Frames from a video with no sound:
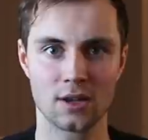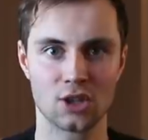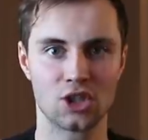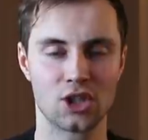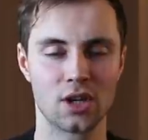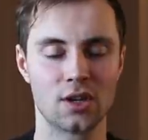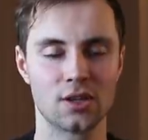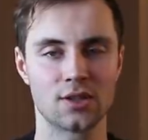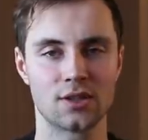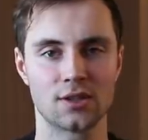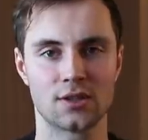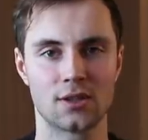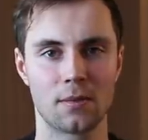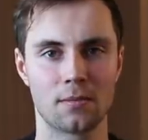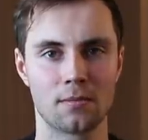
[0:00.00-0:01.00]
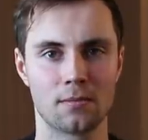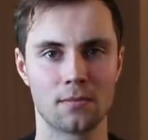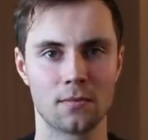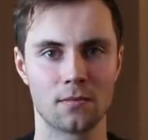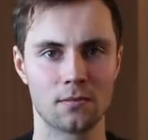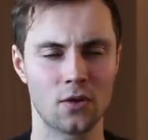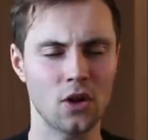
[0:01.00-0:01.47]
shares
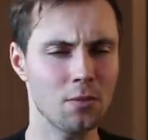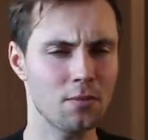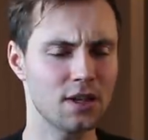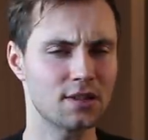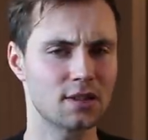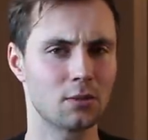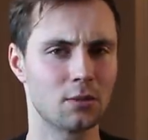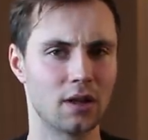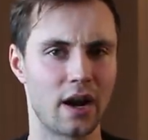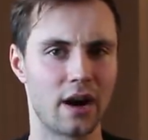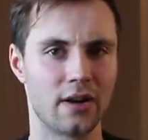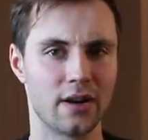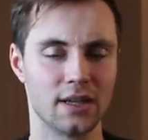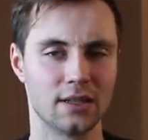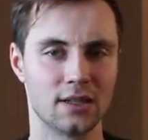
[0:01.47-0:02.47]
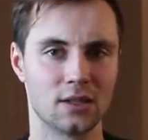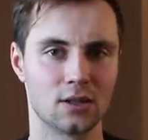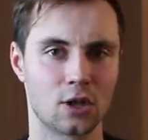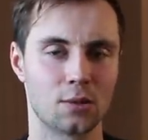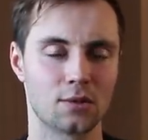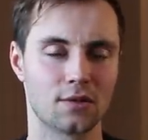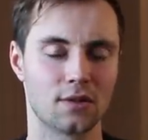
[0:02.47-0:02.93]
some very big similarities in
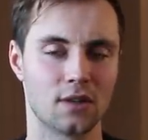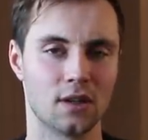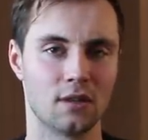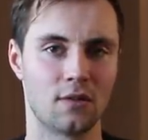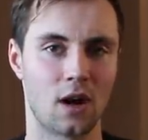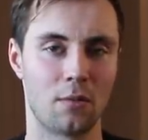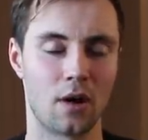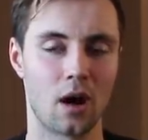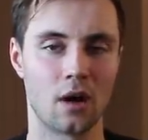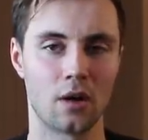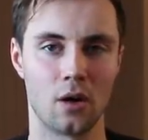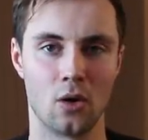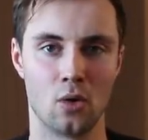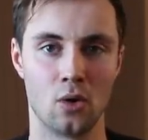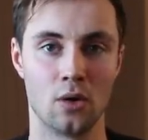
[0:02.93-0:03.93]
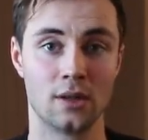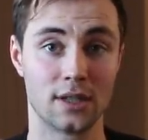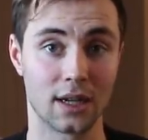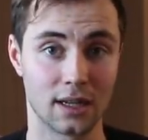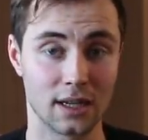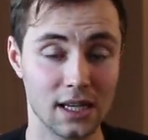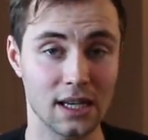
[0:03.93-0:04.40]
terms of the vibrato
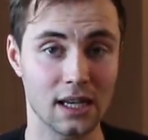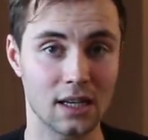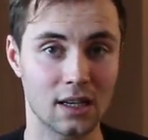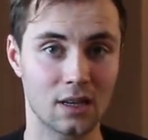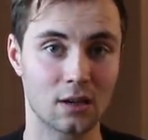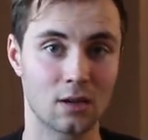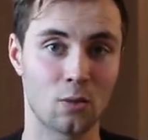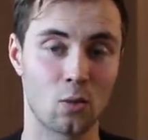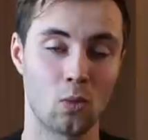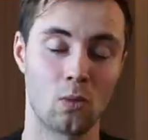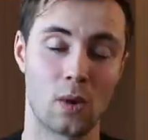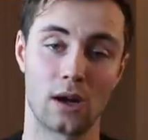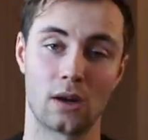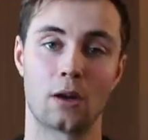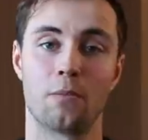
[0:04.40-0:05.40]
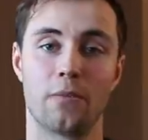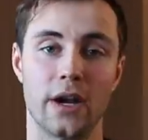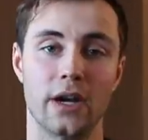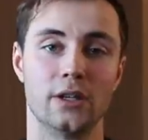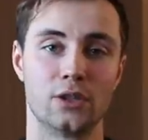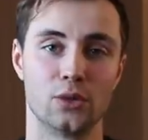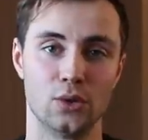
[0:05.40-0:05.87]
technique when
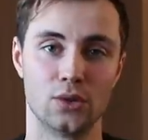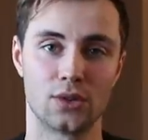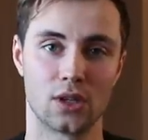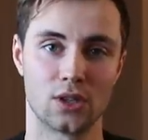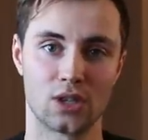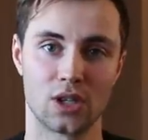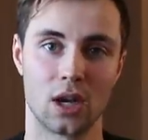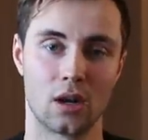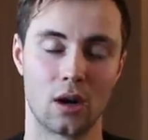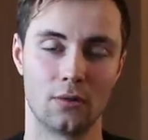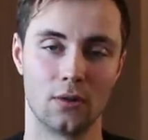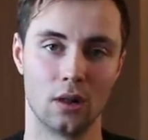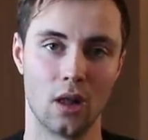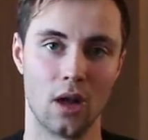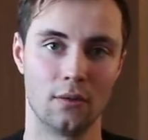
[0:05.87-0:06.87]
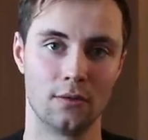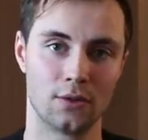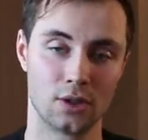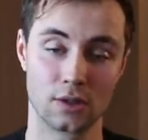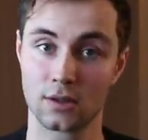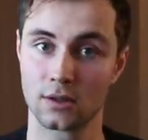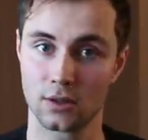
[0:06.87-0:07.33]
compared to Sunshine I Love.
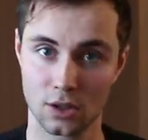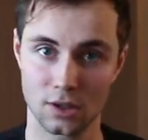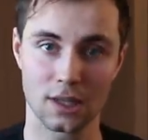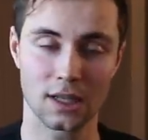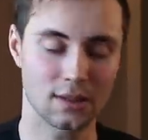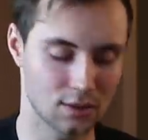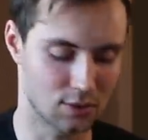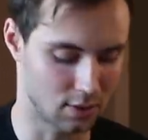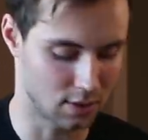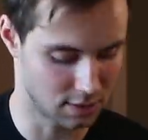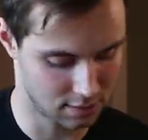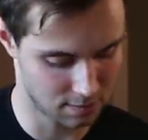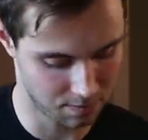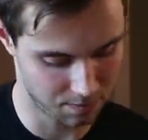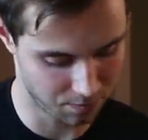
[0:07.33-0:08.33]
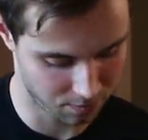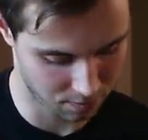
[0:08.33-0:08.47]
Just just listen to this.